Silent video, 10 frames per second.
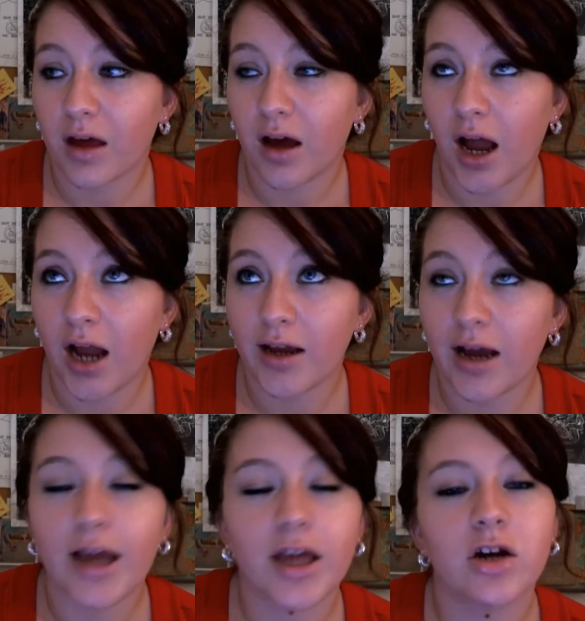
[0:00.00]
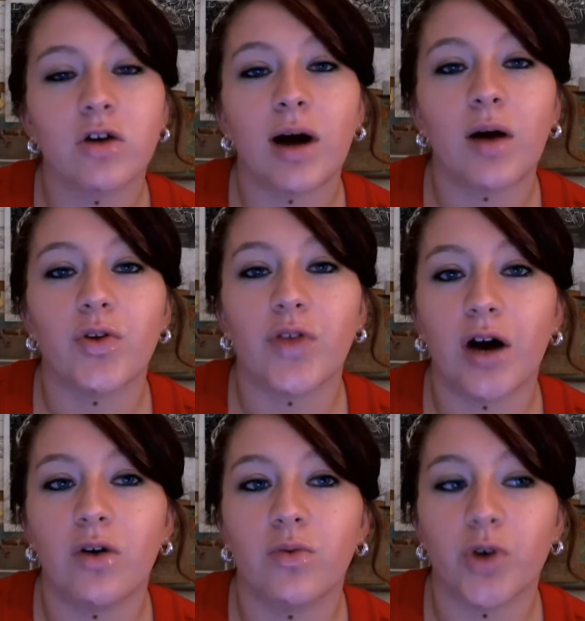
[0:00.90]
I can go out
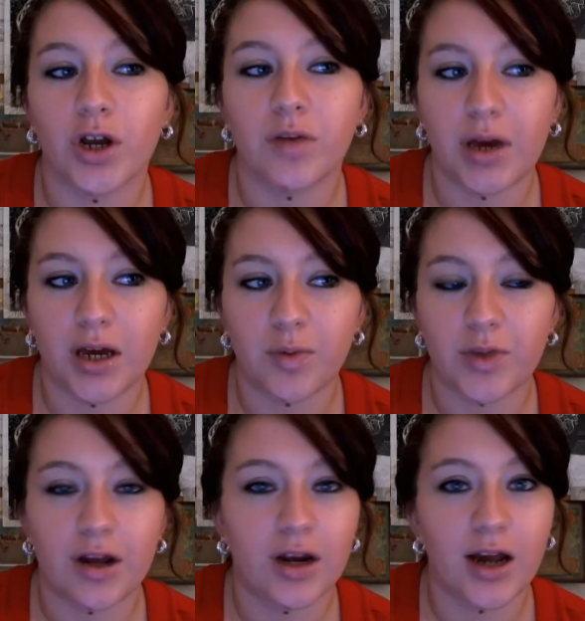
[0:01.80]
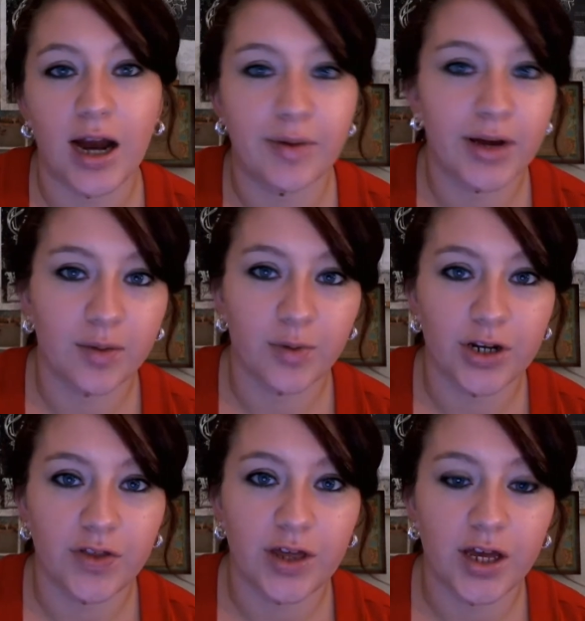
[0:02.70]
without wearing makeup, without any eye makeup or
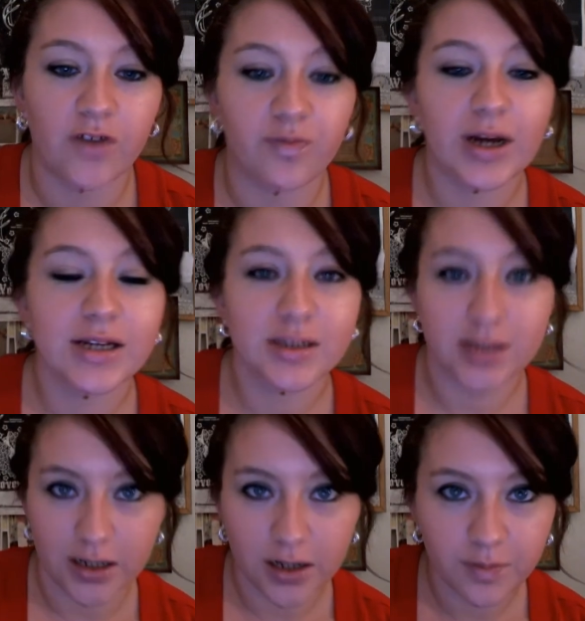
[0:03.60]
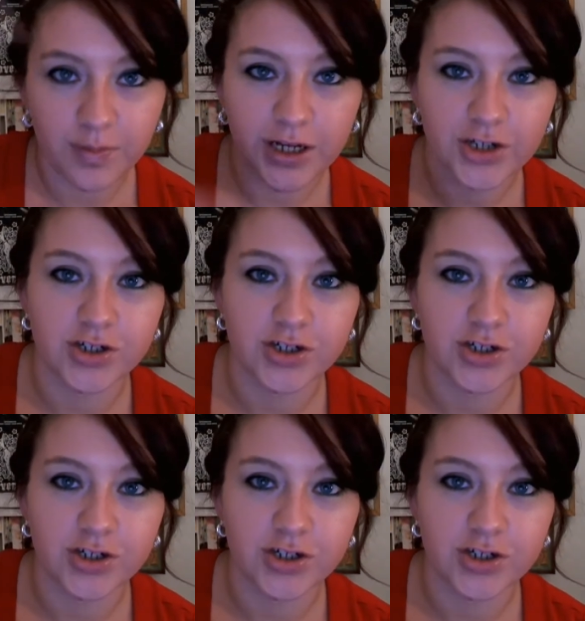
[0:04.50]
anything. If my skin complexion